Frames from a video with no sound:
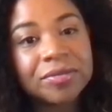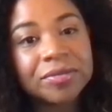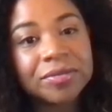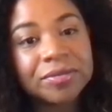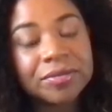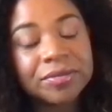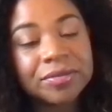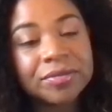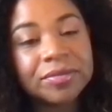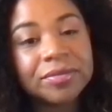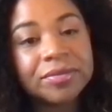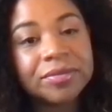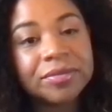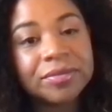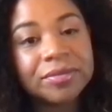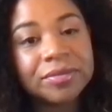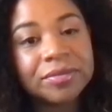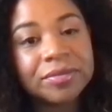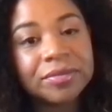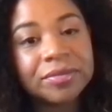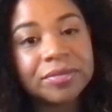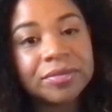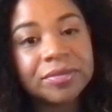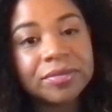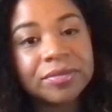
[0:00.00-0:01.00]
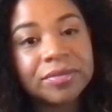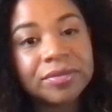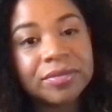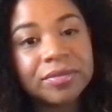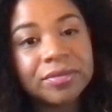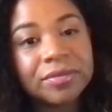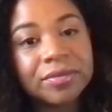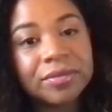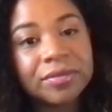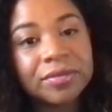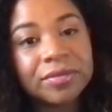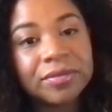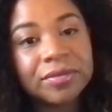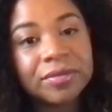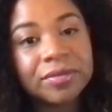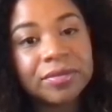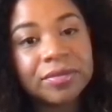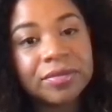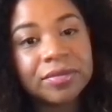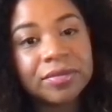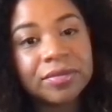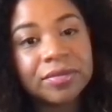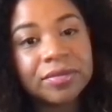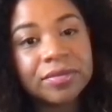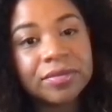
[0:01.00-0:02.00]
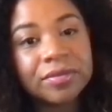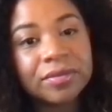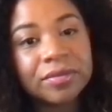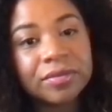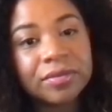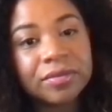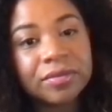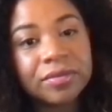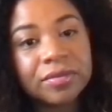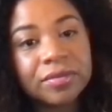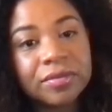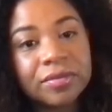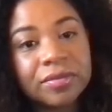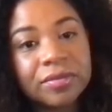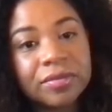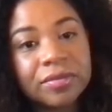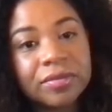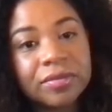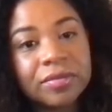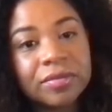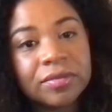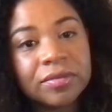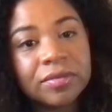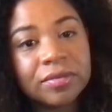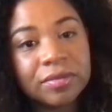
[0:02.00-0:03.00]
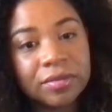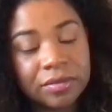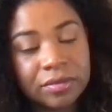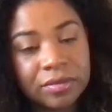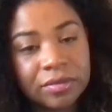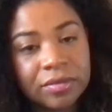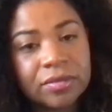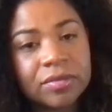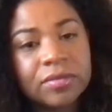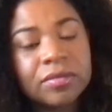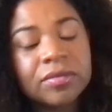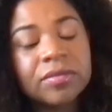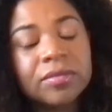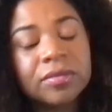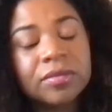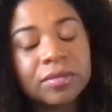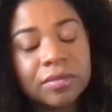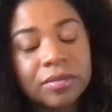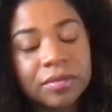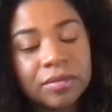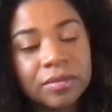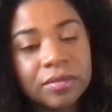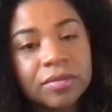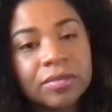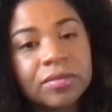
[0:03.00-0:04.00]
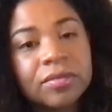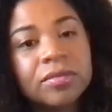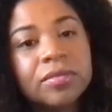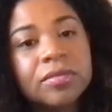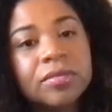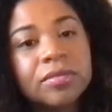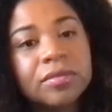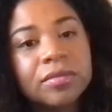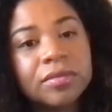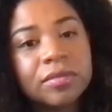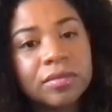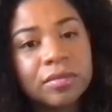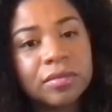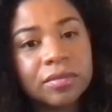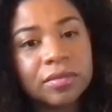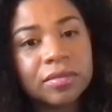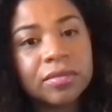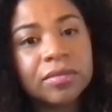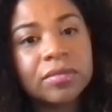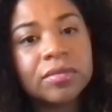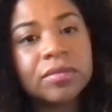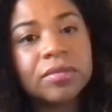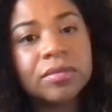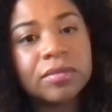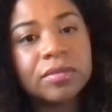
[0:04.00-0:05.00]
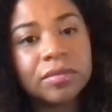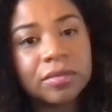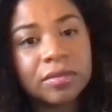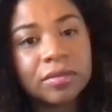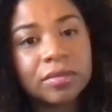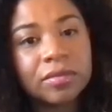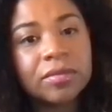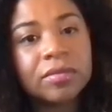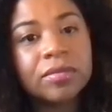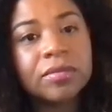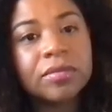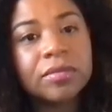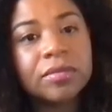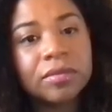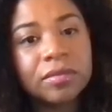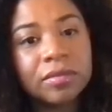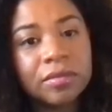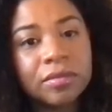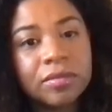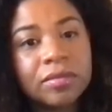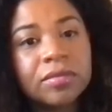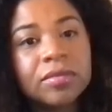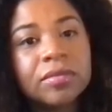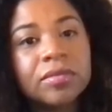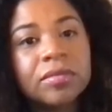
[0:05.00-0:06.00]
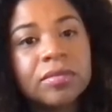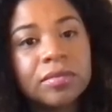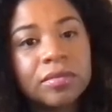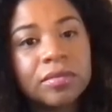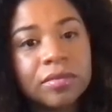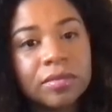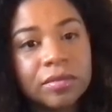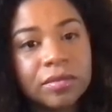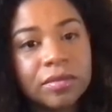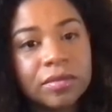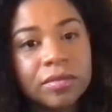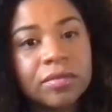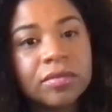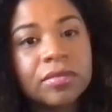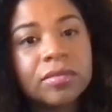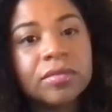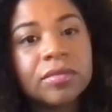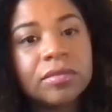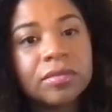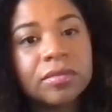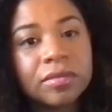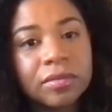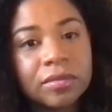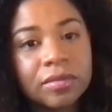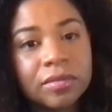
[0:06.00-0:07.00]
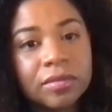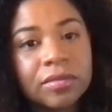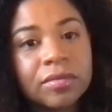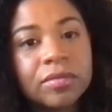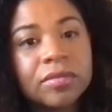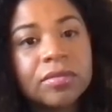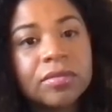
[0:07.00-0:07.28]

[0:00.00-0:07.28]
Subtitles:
(silent)